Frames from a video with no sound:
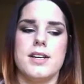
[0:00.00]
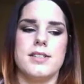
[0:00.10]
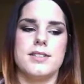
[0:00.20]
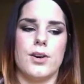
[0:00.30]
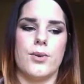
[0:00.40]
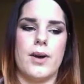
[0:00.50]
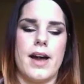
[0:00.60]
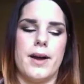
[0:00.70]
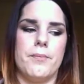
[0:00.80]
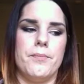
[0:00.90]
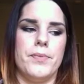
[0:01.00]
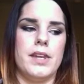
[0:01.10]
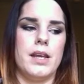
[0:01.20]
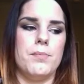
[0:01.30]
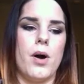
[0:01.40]
So,
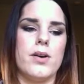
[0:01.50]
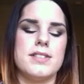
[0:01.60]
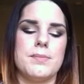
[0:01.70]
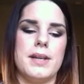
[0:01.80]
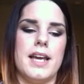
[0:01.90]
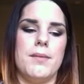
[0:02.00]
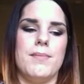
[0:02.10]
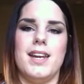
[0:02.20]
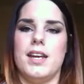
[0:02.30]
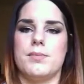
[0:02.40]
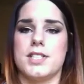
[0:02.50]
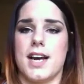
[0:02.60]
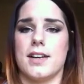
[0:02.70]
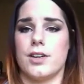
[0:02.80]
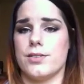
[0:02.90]
possibly medium to
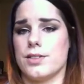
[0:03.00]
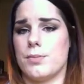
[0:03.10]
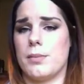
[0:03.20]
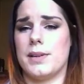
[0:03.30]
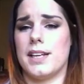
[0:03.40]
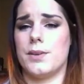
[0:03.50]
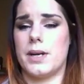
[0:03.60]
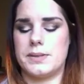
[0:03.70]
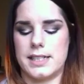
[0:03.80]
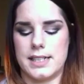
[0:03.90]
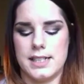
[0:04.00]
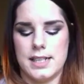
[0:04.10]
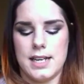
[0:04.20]
darker girls could probably get away with it.